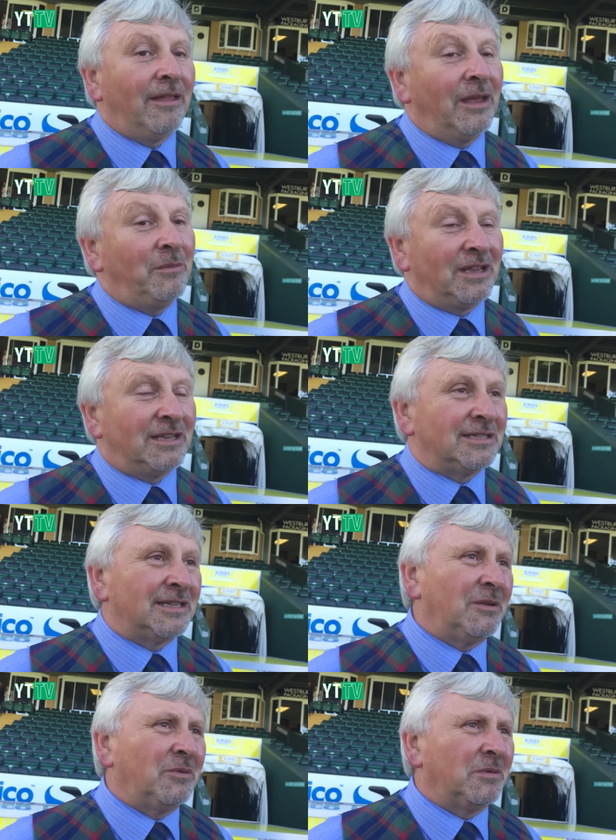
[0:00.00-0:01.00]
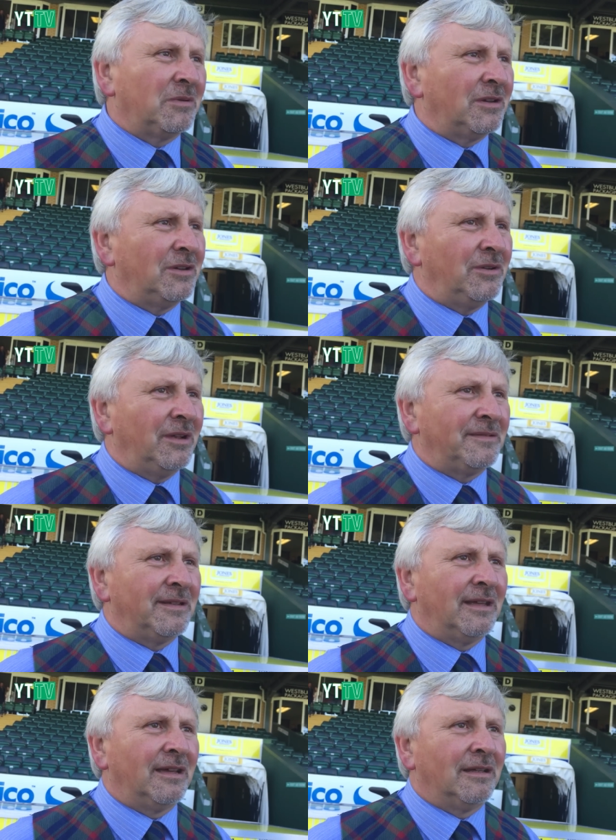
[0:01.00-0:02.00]
Then we can decide what we're going to do after
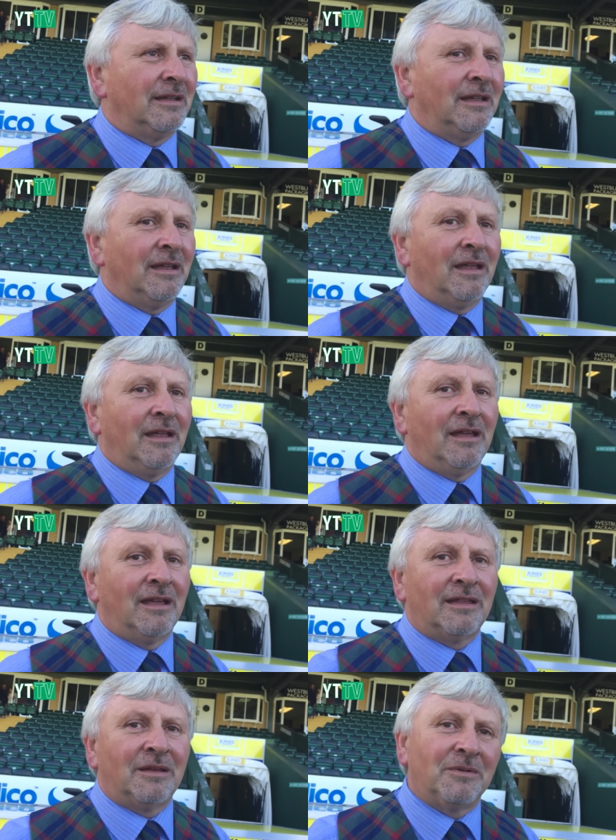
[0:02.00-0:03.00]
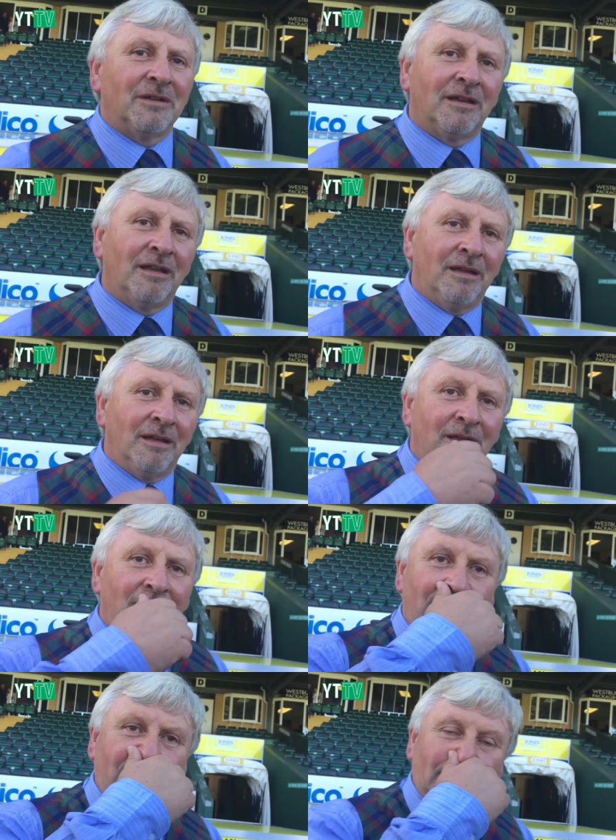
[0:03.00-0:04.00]
that. I think we're,
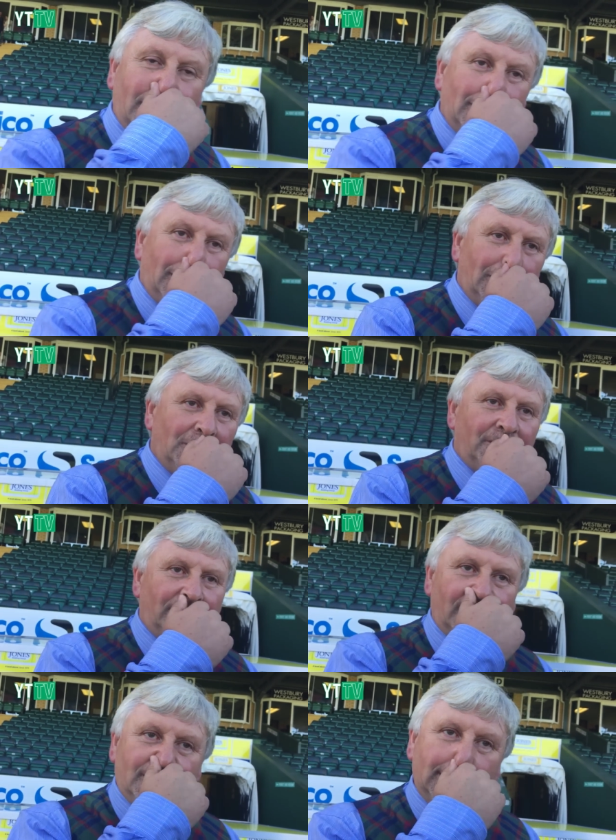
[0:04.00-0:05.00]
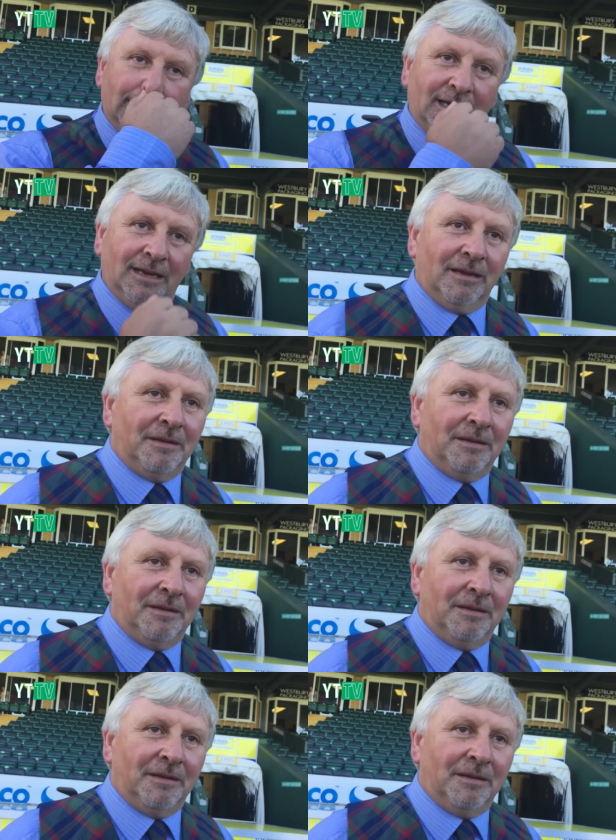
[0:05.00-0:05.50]
uh, you know, we've got. Uh,